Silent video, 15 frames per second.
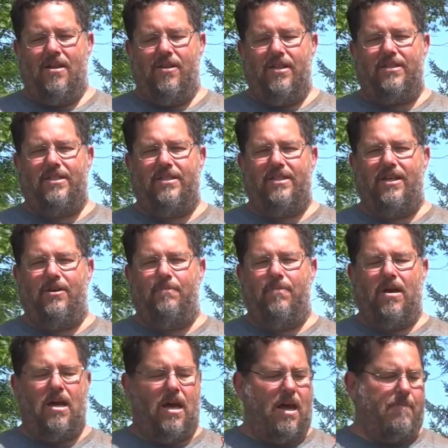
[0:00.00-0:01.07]
This is the
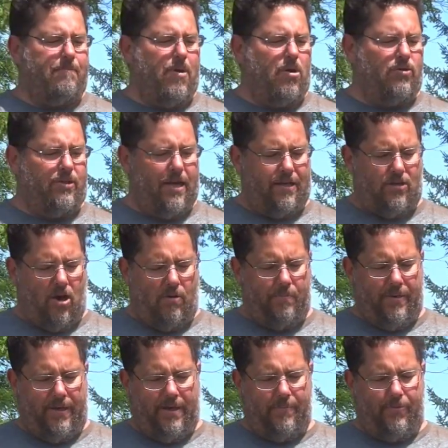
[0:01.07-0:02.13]
Bowtech
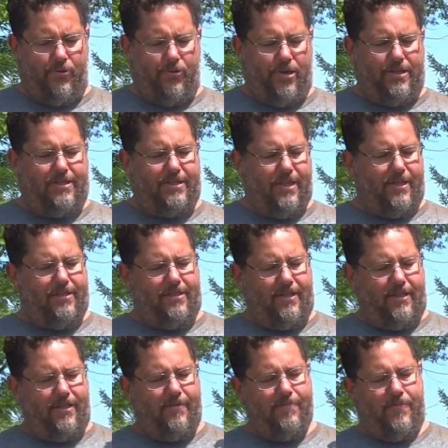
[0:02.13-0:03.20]
RPM
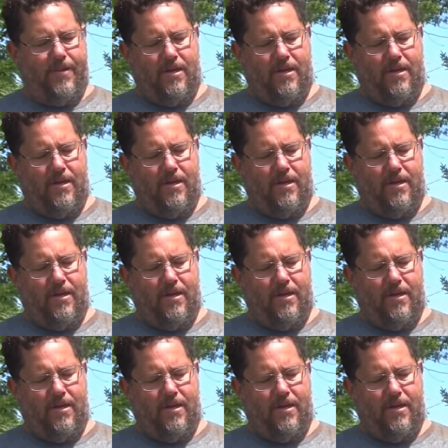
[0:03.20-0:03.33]
360.